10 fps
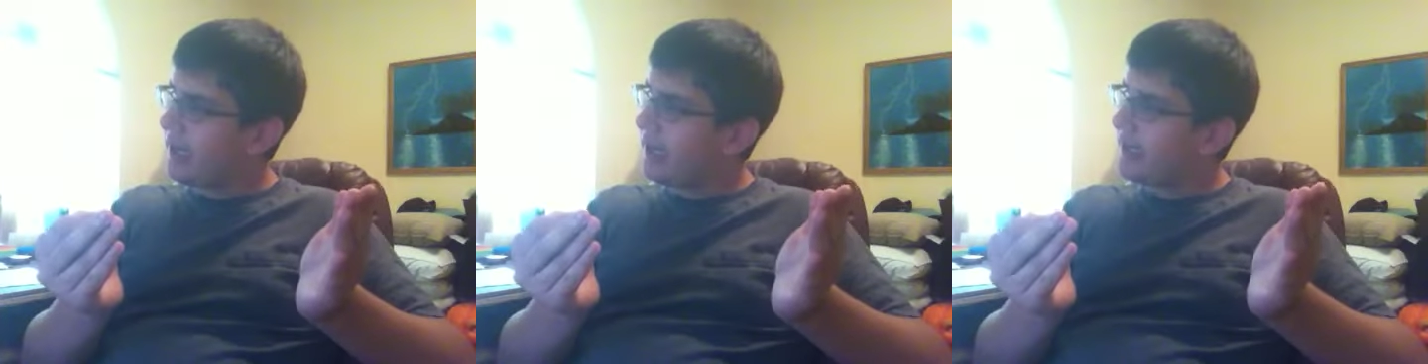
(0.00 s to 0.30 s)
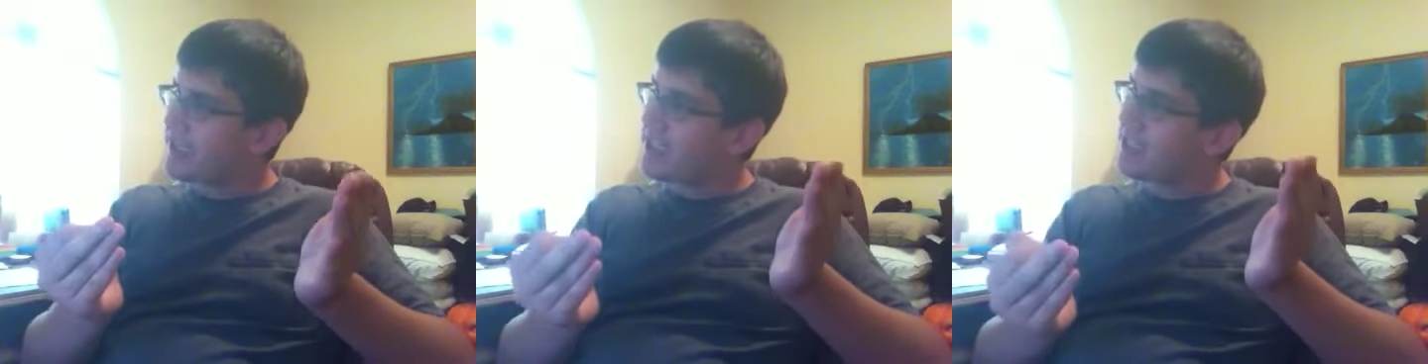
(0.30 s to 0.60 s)

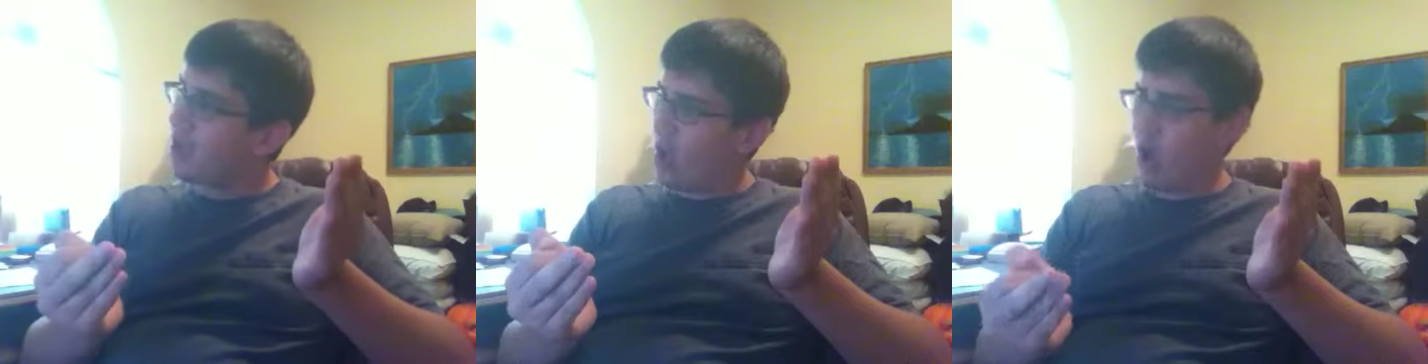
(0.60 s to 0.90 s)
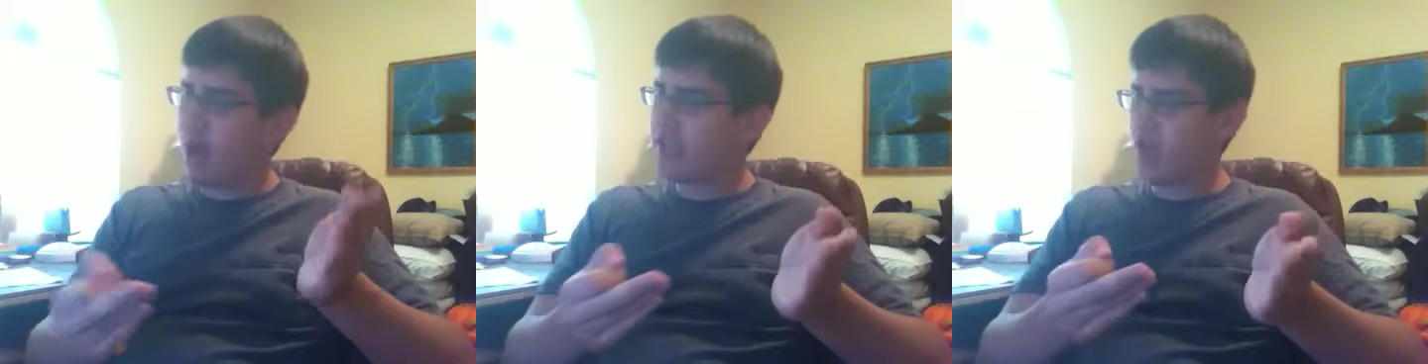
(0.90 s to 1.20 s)
it's
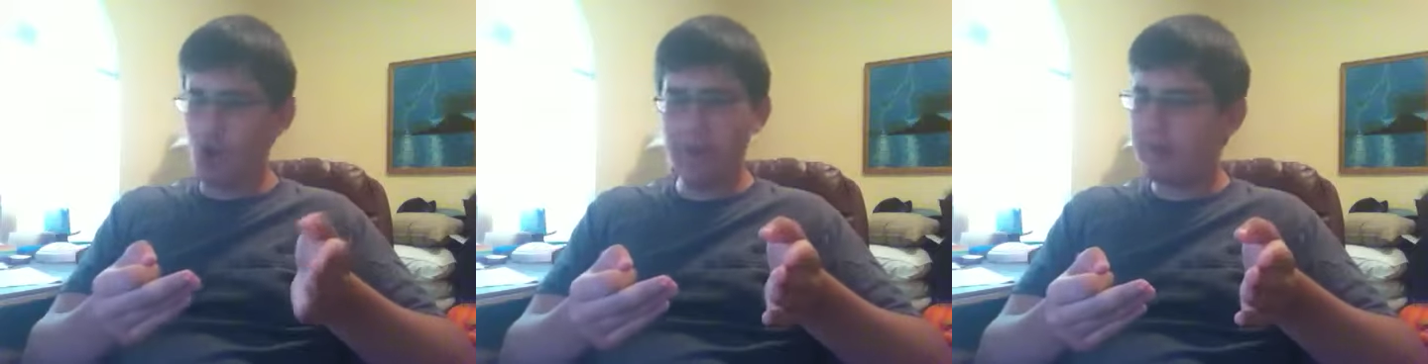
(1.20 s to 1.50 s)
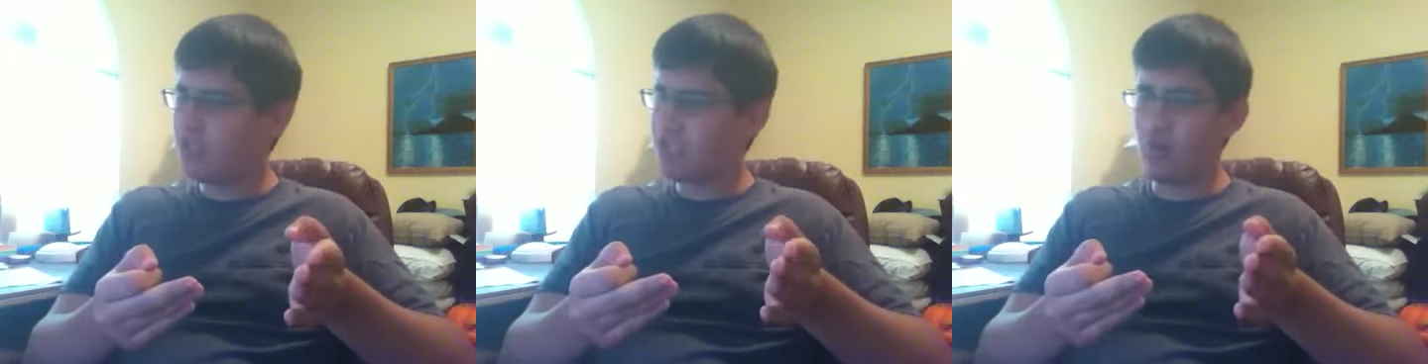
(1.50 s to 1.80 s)
a hard
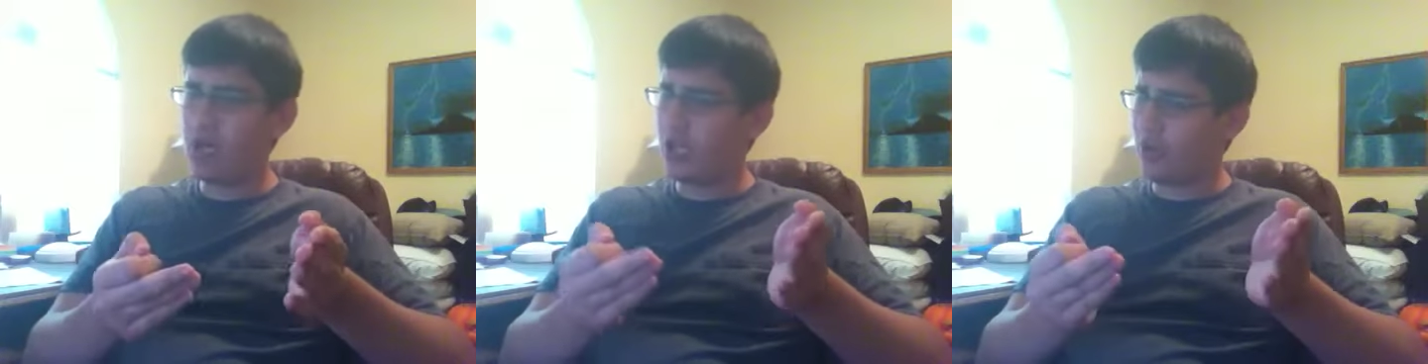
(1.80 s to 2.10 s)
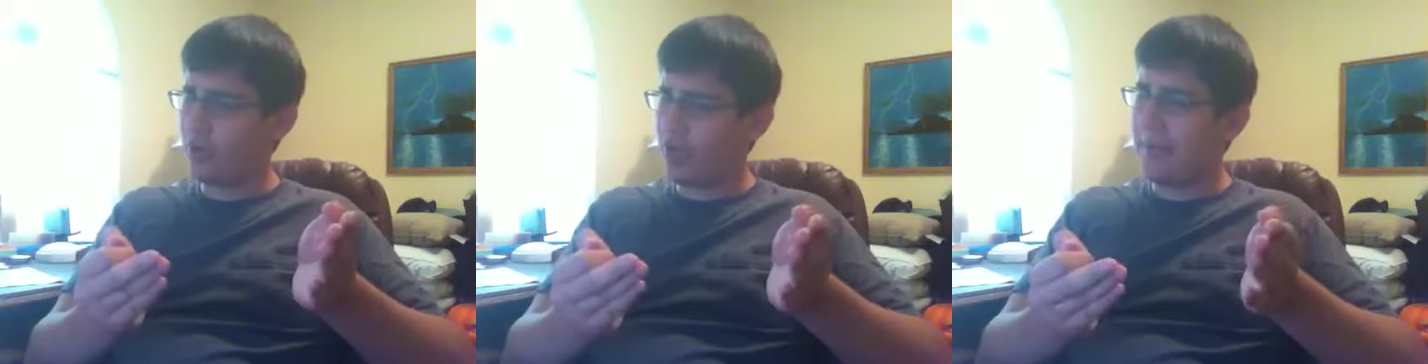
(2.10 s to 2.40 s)
pill to swallow.
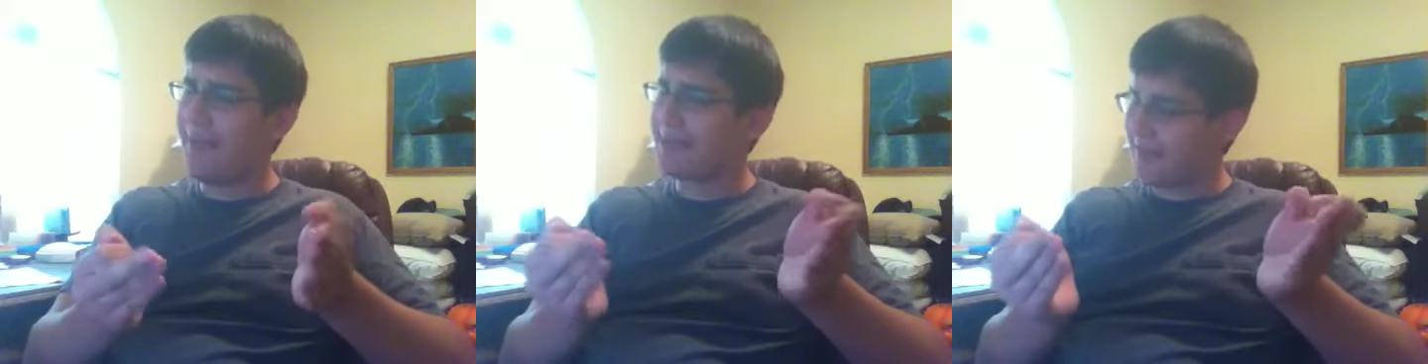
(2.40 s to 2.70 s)
I'll admit